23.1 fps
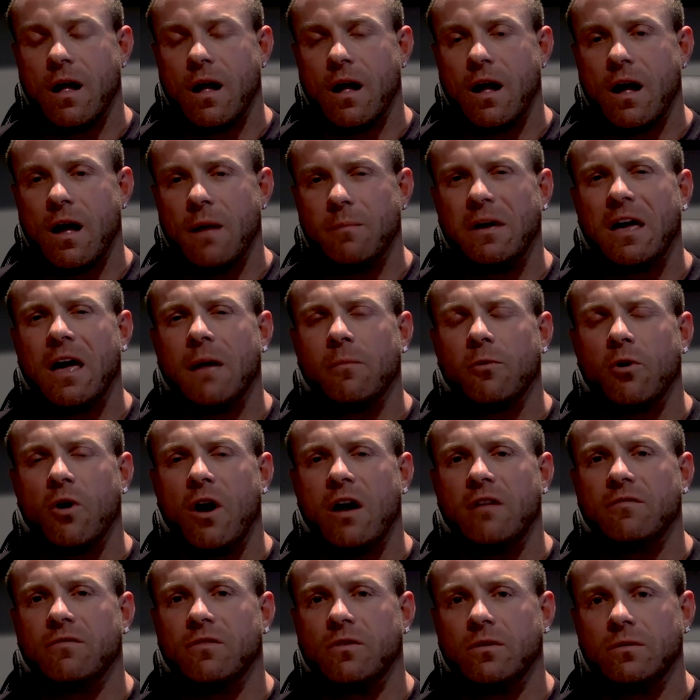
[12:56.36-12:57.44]
I became
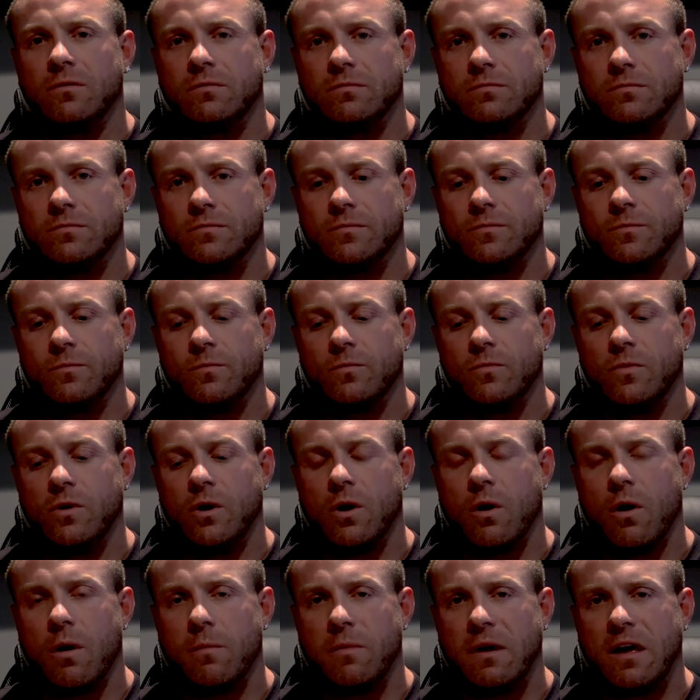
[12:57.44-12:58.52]
grateful. You
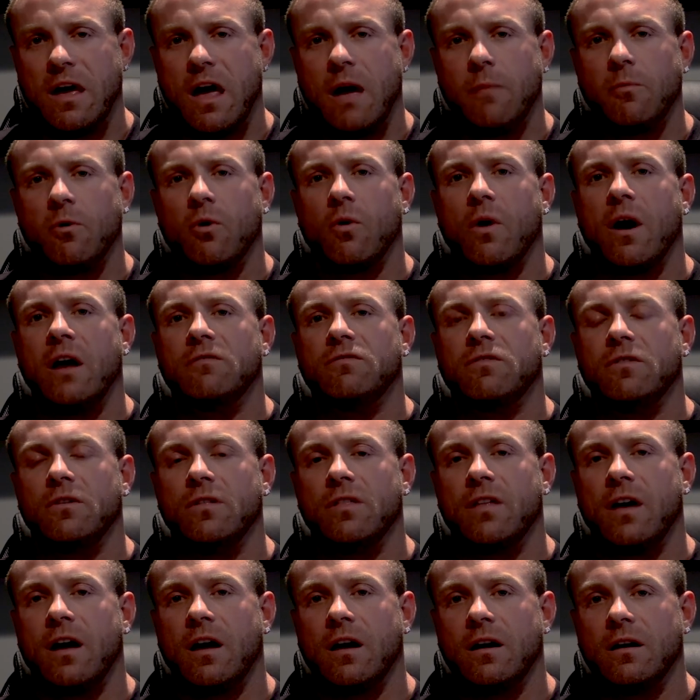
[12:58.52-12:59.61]
know, I became grateful
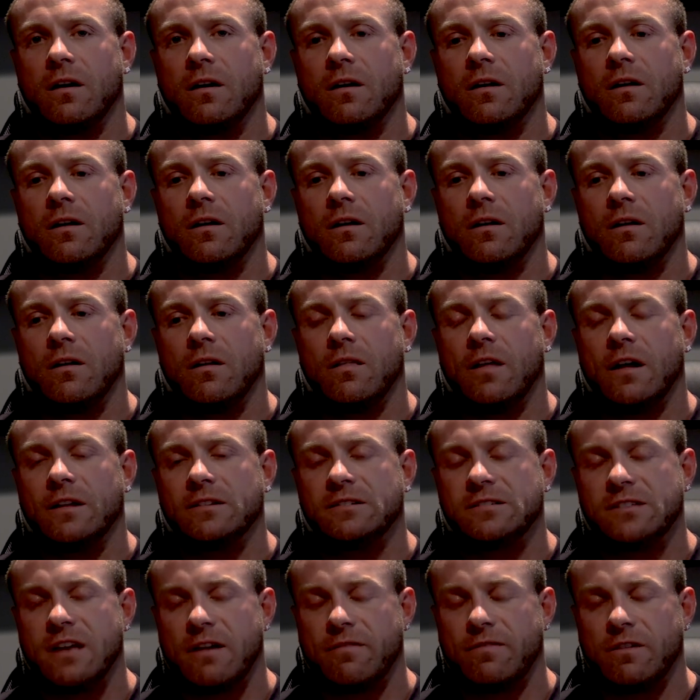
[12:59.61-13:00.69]
that
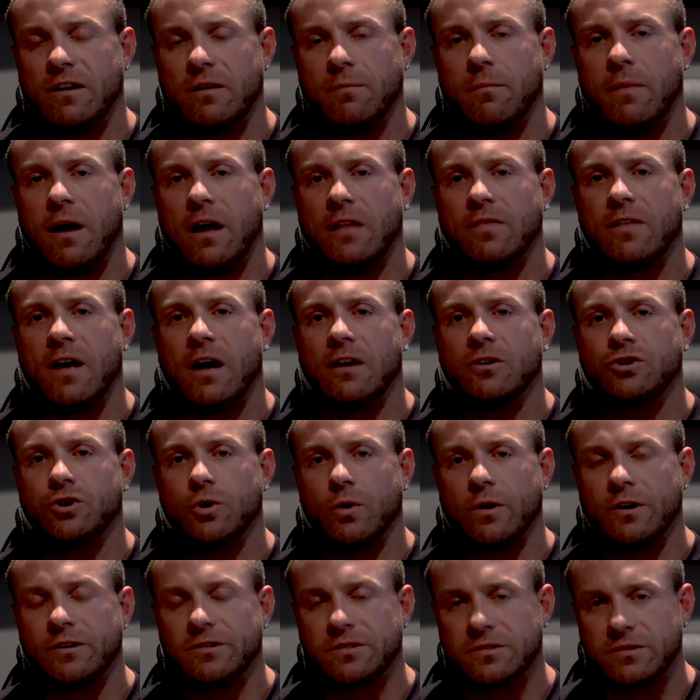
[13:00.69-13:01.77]
Stephanie made that
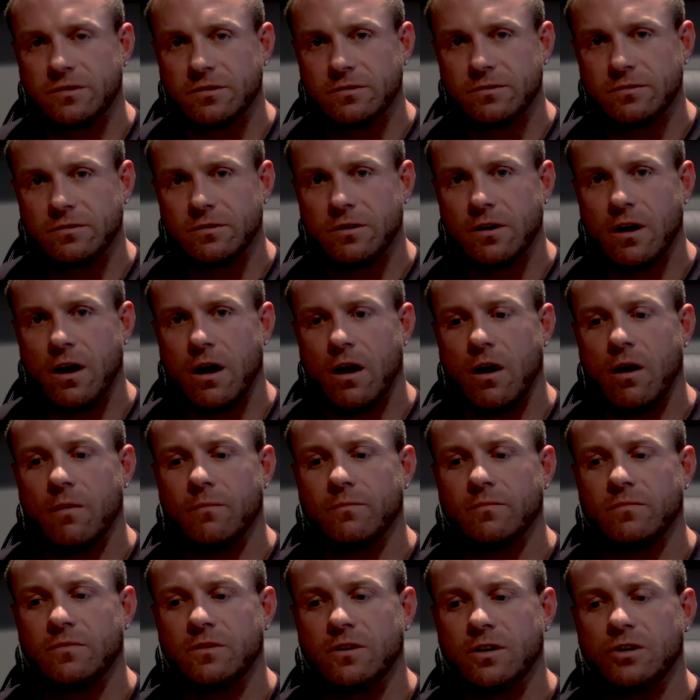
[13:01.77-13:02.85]
choice
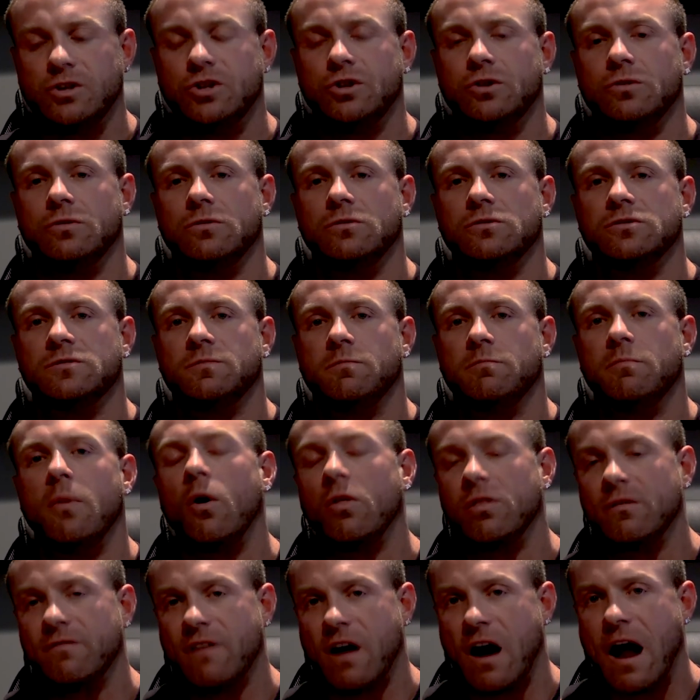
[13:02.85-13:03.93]
to choose
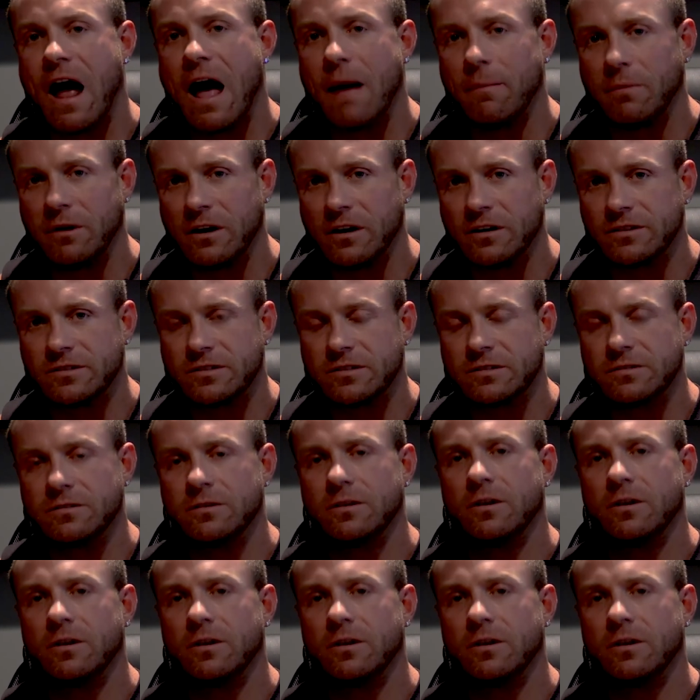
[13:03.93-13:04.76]
both of our happiness